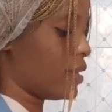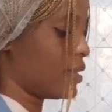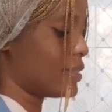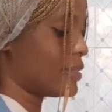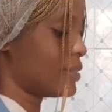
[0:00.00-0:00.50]

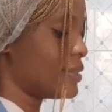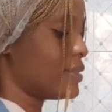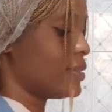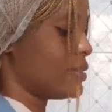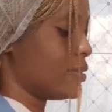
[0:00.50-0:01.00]

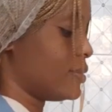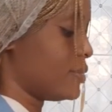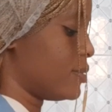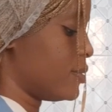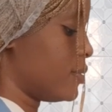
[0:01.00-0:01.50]

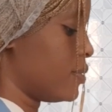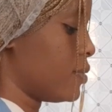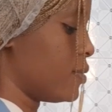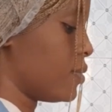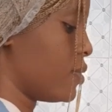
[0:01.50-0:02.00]

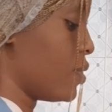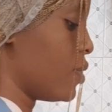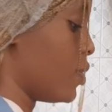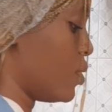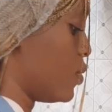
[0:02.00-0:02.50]

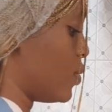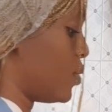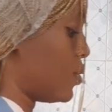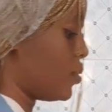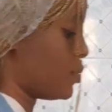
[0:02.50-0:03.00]

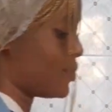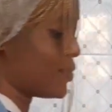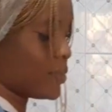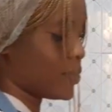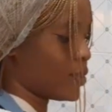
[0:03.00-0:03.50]

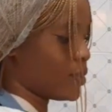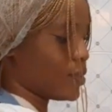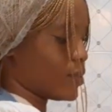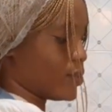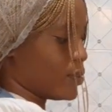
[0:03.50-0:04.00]

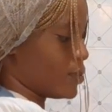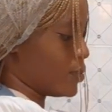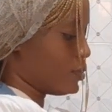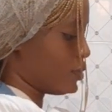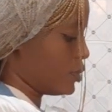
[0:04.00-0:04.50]

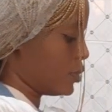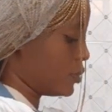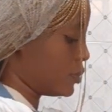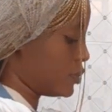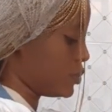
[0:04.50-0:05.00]
(no one is talking)